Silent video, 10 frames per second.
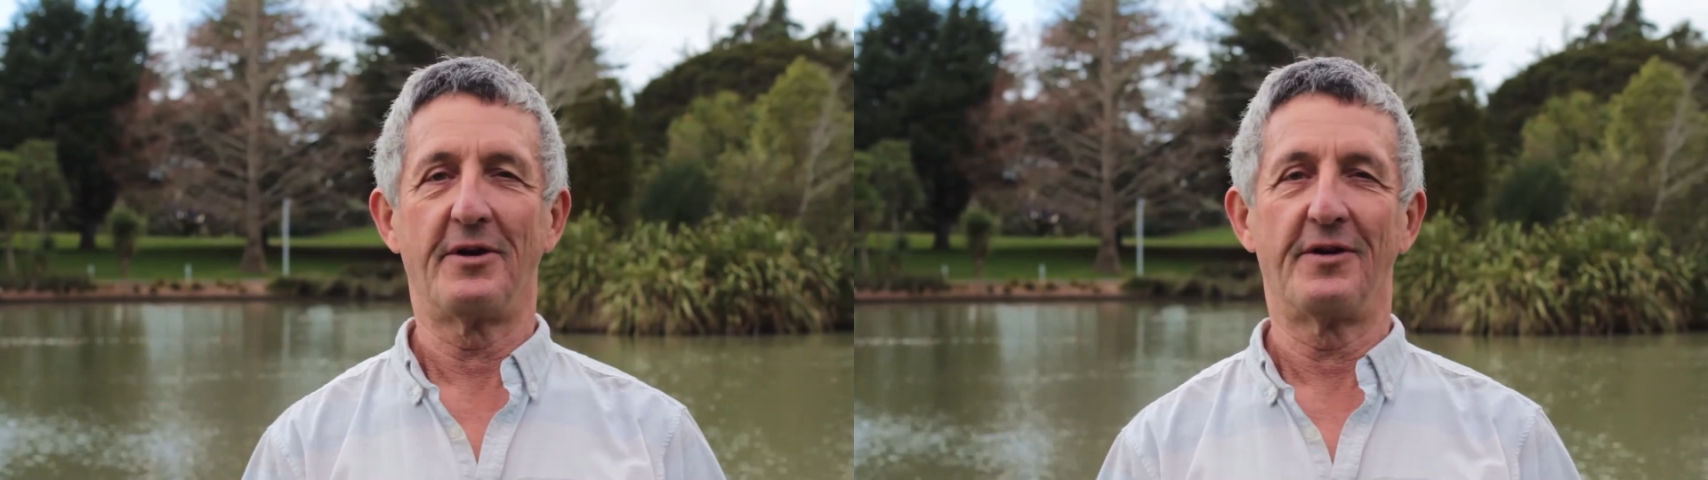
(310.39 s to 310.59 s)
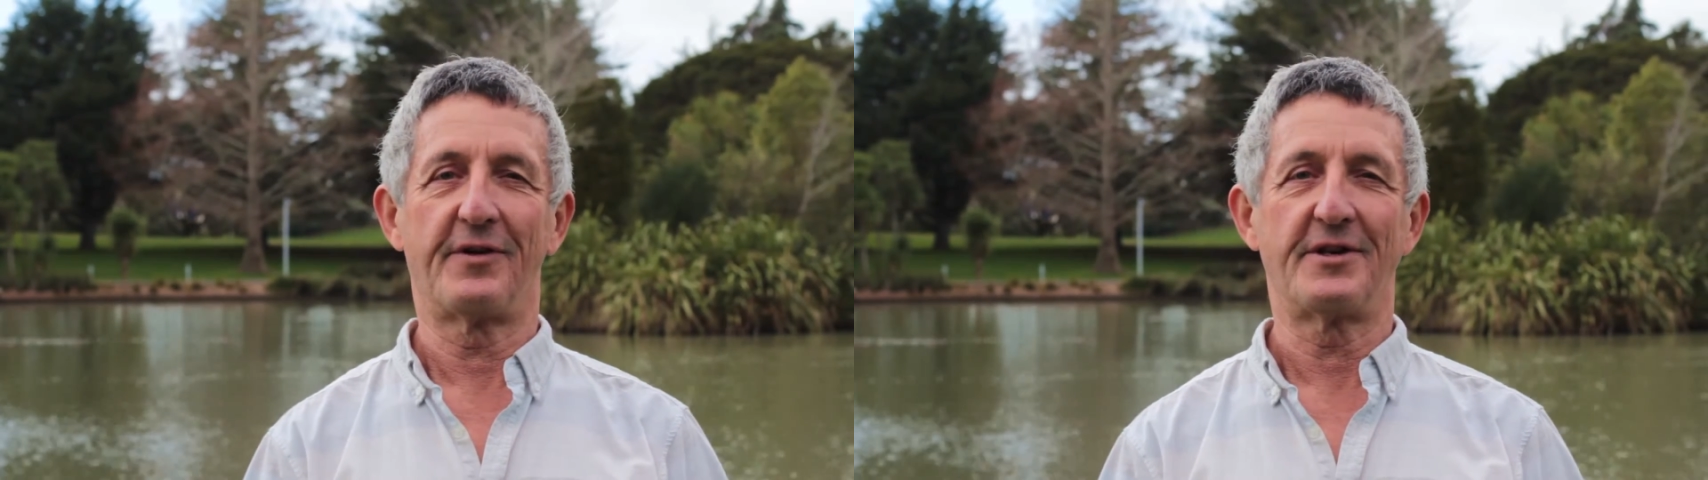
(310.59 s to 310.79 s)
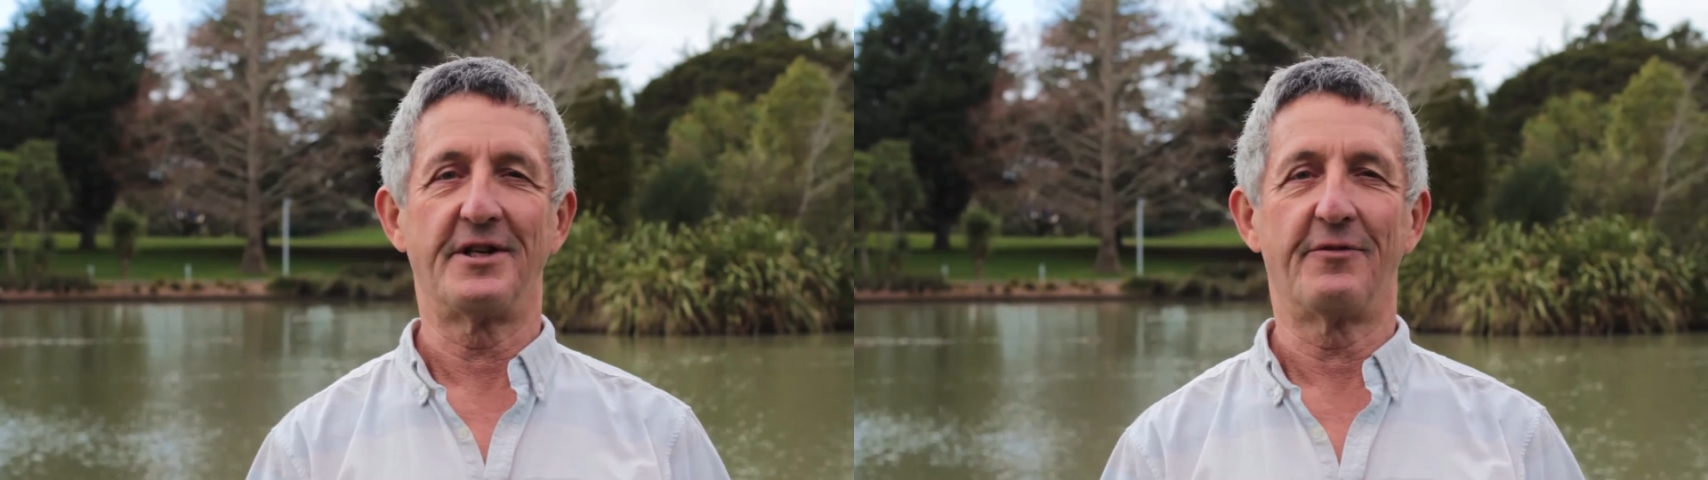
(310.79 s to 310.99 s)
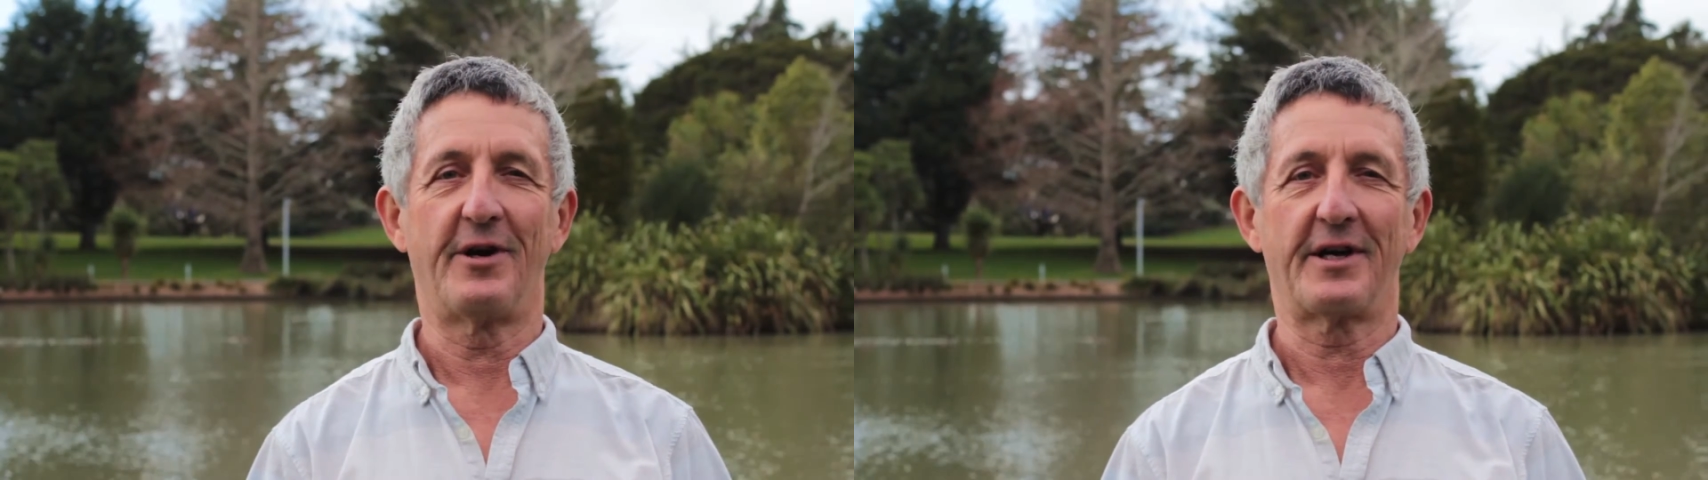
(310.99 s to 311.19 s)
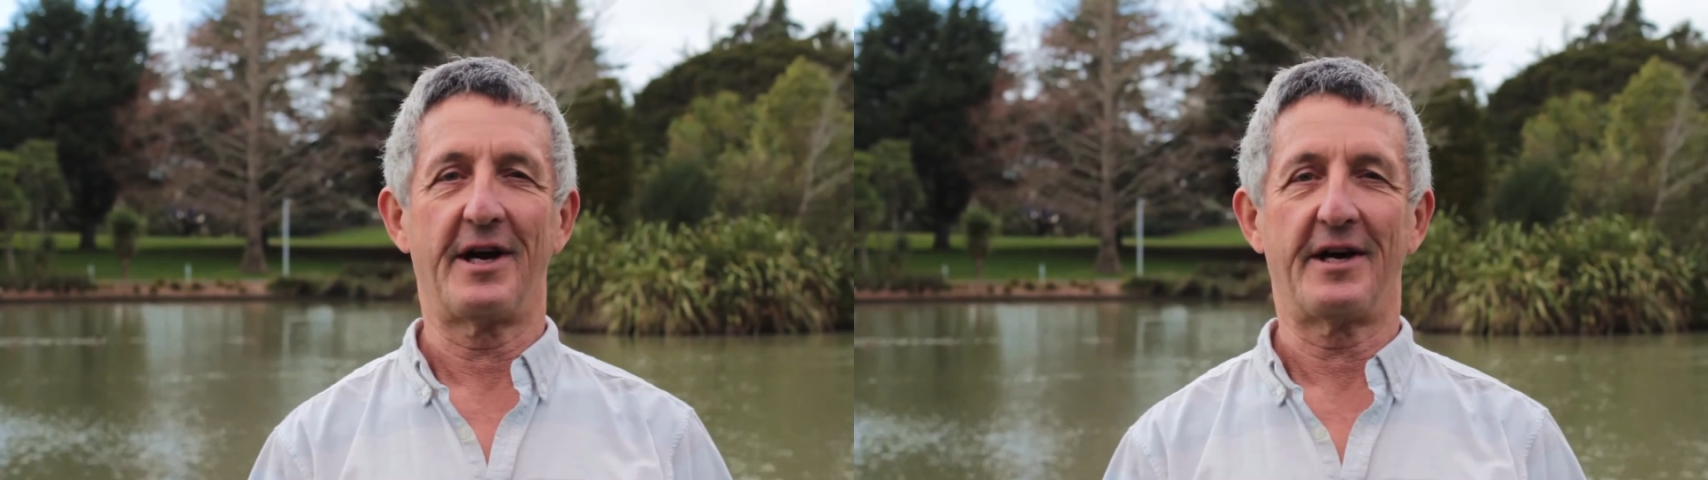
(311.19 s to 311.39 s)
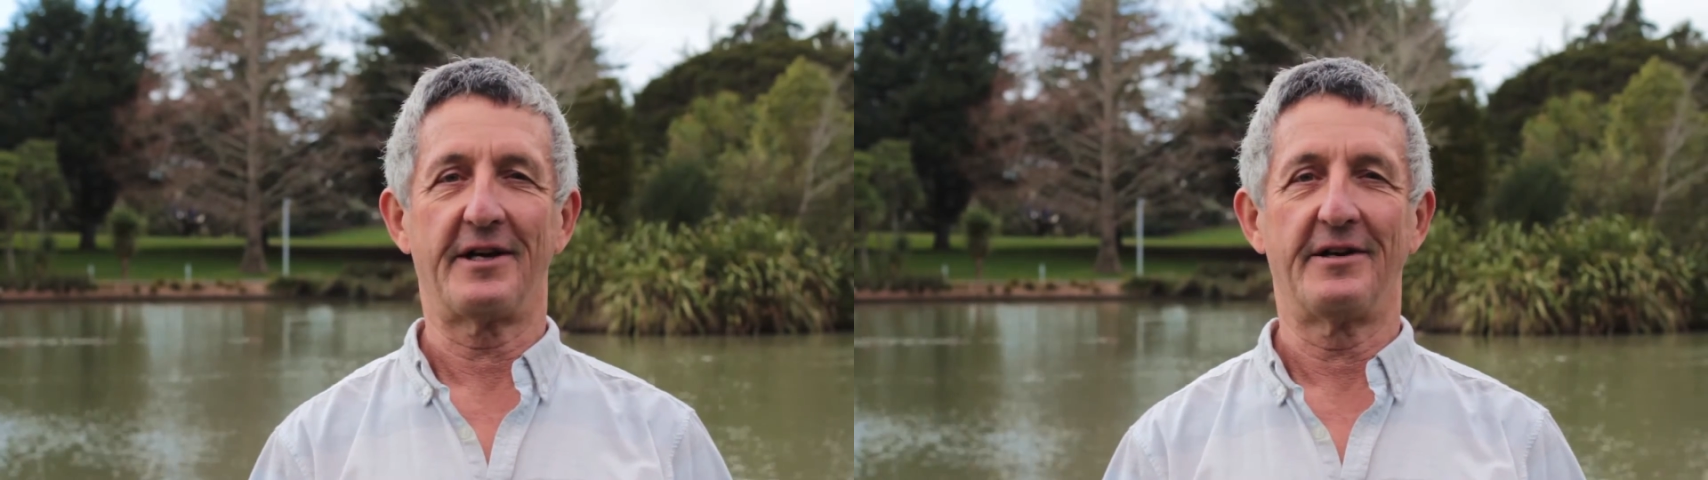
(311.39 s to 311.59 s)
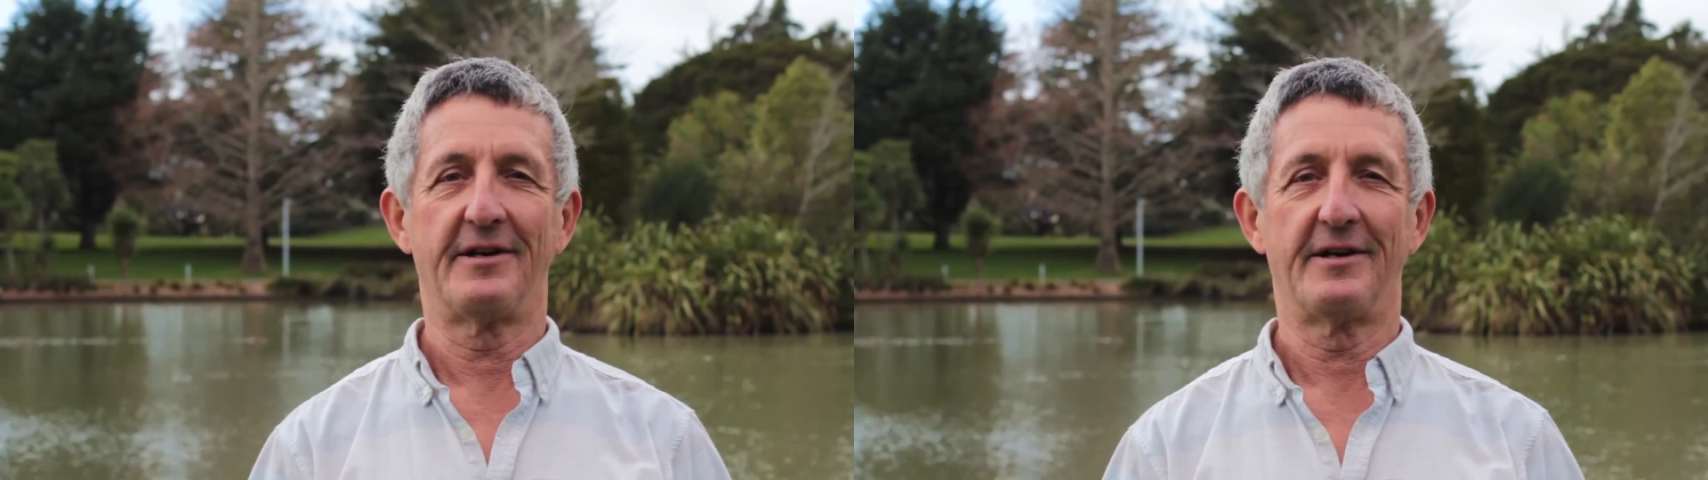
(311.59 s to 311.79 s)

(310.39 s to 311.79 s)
the University of Waikato.